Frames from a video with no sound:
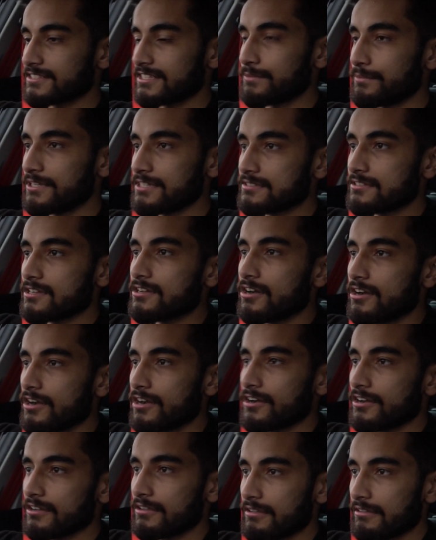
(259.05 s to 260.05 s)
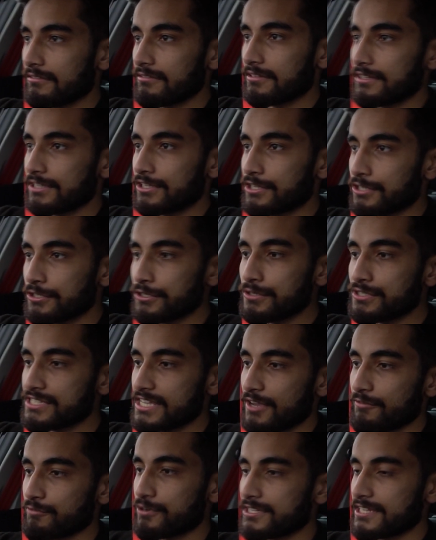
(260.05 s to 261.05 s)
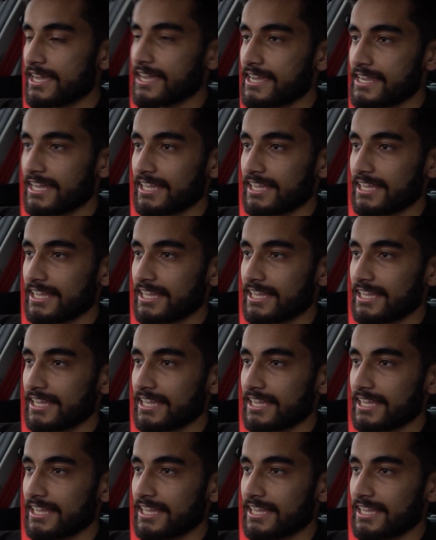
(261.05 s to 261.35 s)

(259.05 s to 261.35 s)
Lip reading: It means the car, you can use it every day,